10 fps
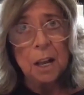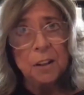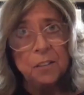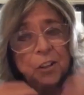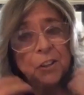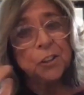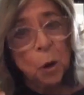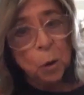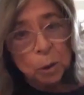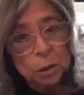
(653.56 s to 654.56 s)
the
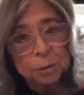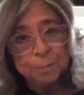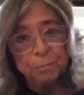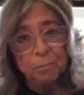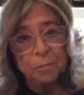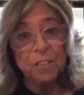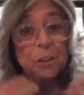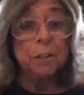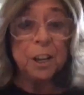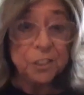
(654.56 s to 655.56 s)
soul, the
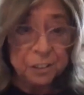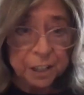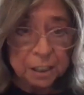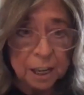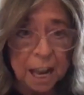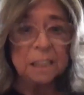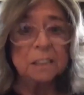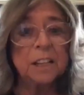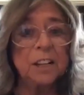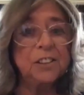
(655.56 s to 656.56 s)
grace of it, and it
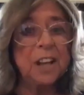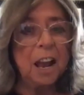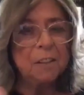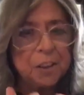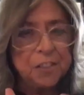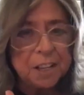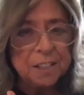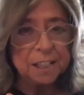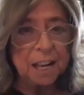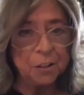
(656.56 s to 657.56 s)
links everything
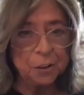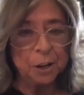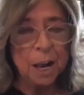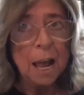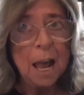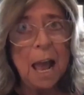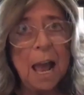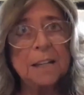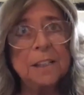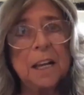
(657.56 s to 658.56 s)
together.
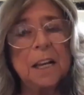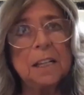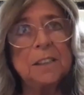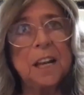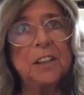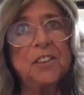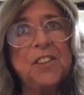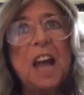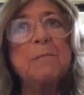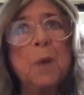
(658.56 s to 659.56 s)
And it's
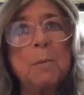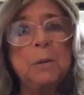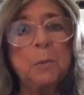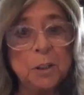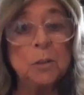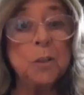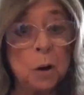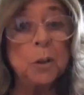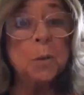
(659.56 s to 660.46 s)
that moment when you know you